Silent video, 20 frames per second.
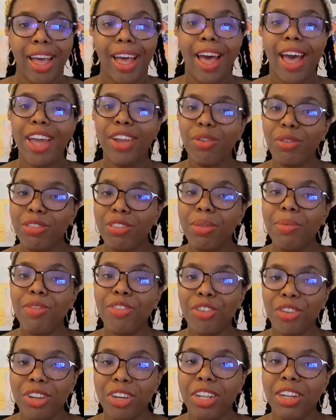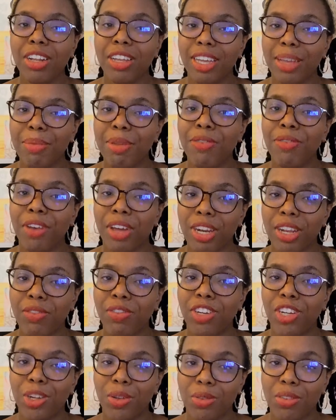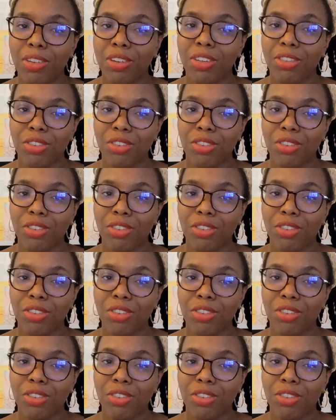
I know some of you are gonna look at me funny for choosing this